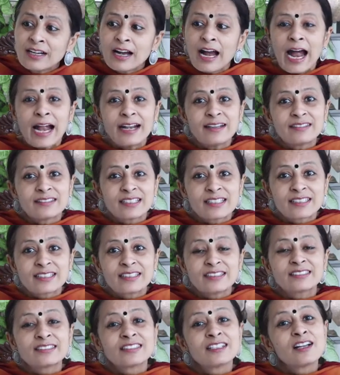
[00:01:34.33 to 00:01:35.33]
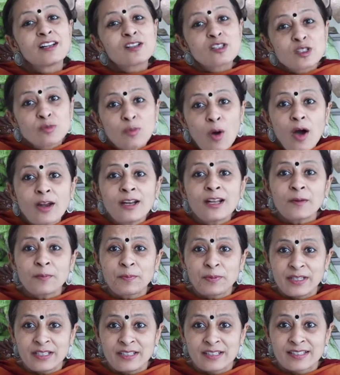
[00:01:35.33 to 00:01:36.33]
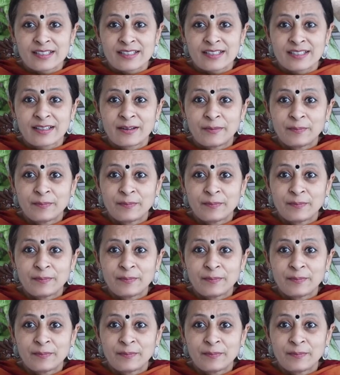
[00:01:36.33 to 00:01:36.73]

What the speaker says: and this is smaller piece.